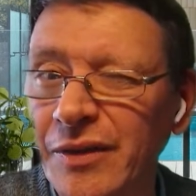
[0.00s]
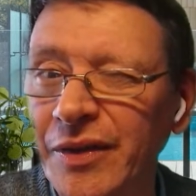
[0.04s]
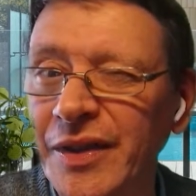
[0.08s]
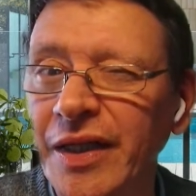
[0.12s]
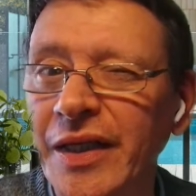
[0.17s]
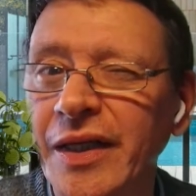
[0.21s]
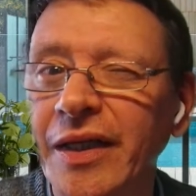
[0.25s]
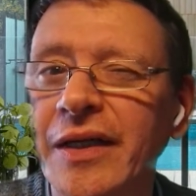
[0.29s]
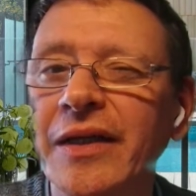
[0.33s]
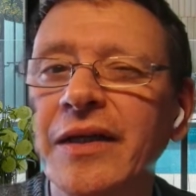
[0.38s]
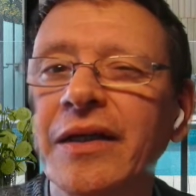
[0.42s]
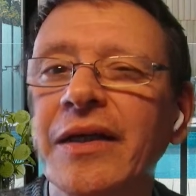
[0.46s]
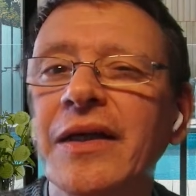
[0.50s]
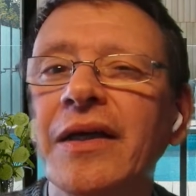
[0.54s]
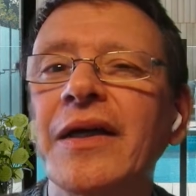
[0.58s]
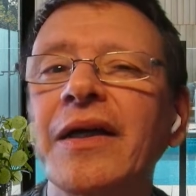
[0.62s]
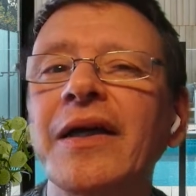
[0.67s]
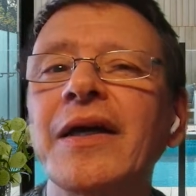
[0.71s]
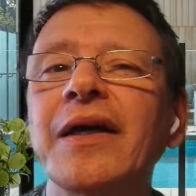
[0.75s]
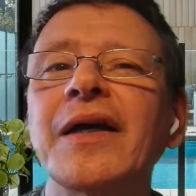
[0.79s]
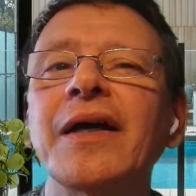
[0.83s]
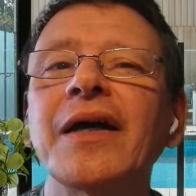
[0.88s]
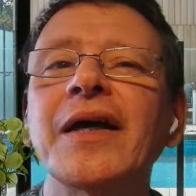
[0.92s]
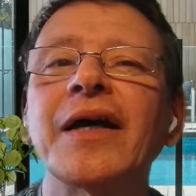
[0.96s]
Okay,
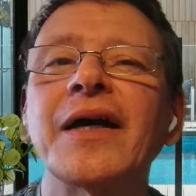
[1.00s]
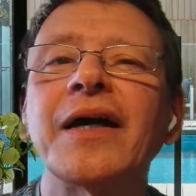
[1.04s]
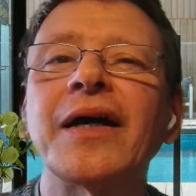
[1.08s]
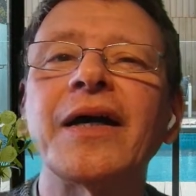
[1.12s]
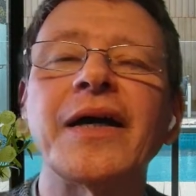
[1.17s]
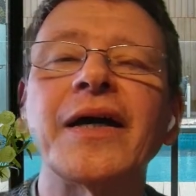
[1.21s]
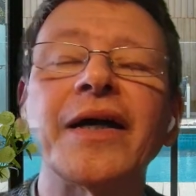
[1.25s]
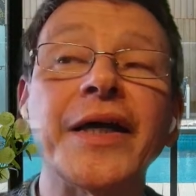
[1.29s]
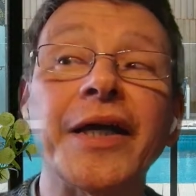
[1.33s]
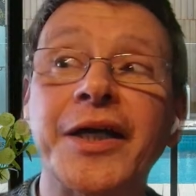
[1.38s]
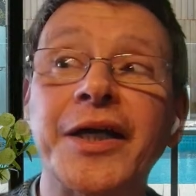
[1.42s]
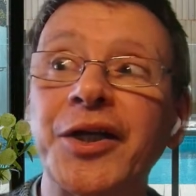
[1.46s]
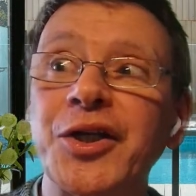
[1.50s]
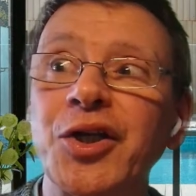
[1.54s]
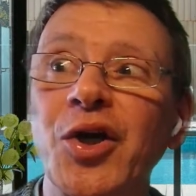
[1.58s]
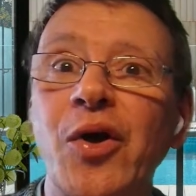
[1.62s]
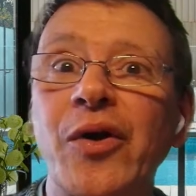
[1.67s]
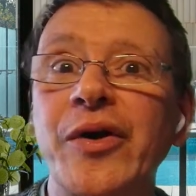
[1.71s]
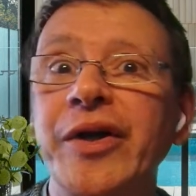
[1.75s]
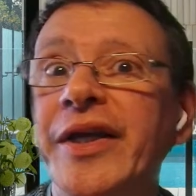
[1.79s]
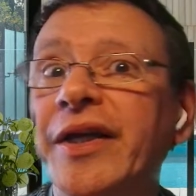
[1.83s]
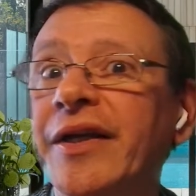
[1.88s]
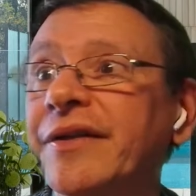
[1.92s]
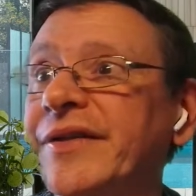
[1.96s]

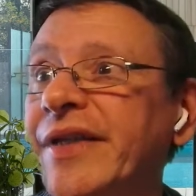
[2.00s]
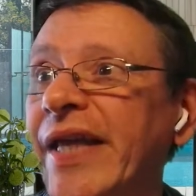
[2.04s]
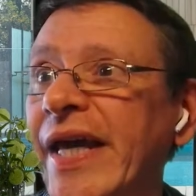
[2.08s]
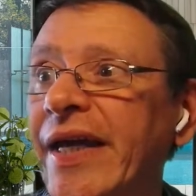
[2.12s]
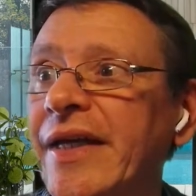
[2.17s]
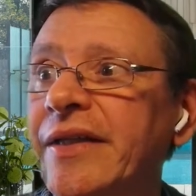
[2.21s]
ignoring